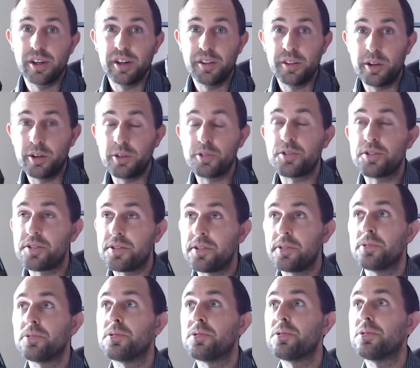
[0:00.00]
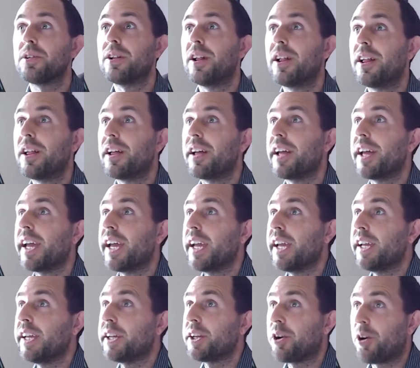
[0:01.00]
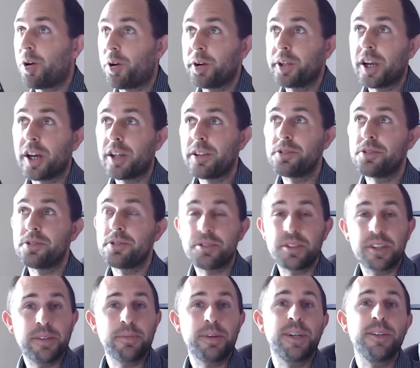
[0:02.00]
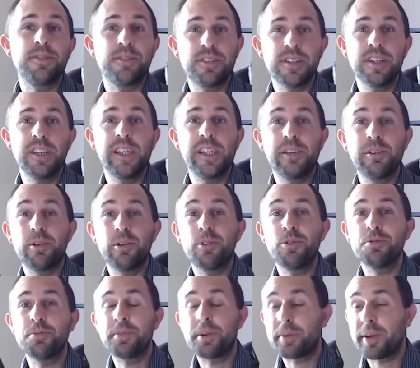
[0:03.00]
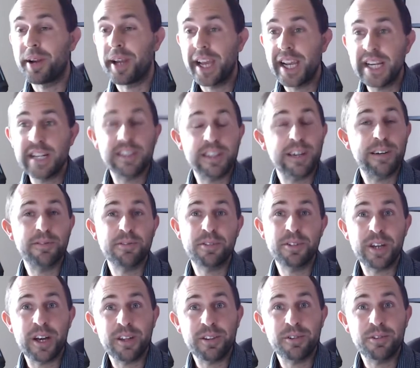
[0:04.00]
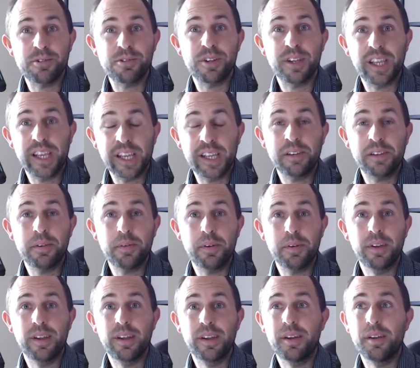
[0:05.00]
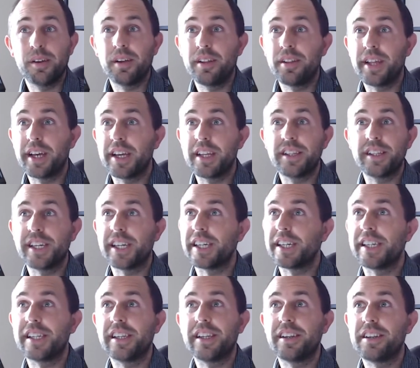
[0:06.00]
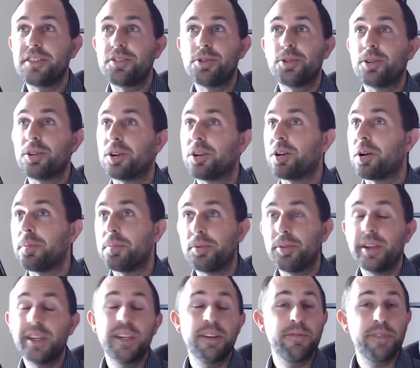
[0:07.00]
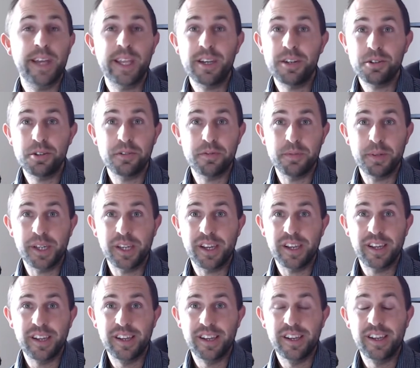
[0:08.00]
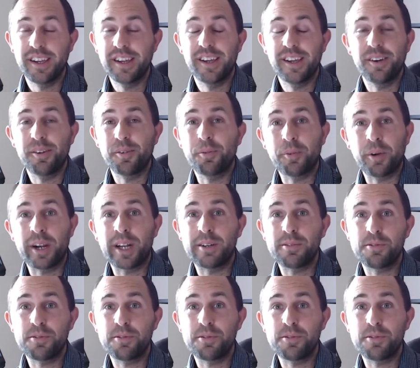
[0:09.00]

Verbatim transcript: There's still a cardiologist in my city who owes me around $8,000 in that took complete advantage of me when I